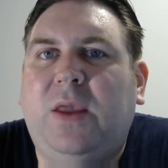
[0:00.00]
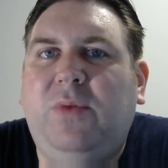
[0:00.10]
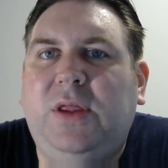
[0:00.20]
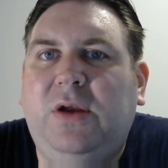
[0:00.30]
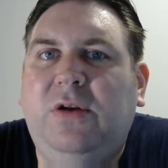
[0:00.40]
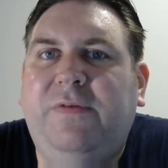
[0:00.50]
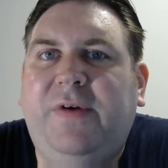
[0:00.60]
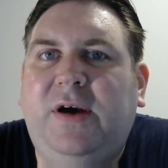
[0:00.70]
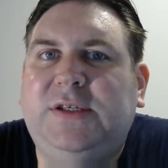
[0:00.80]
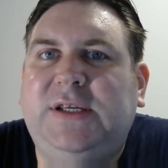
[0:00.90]
with
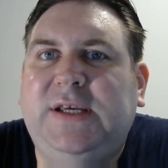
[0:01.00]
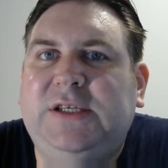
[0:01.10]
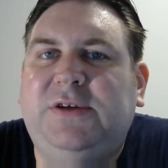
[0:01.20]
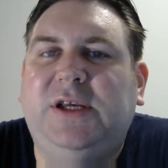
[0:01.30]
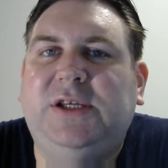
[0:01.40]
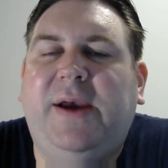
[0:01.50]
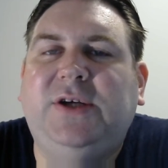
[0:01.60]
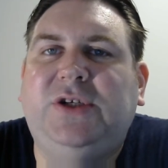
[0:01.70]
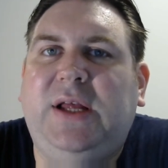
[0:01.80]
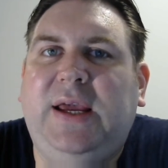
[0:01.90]
universities,
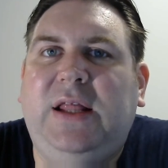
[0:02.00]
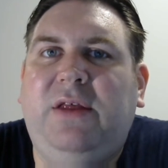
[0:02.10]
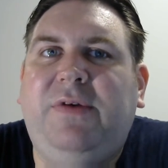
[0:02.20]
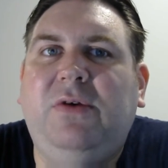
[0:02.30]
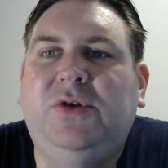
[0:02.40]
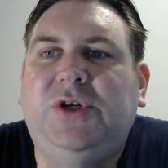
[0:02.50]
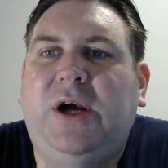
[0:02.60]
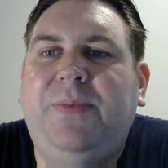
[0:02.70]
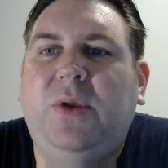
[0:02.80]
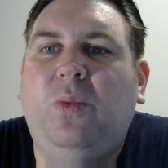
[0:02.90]
especially in the future,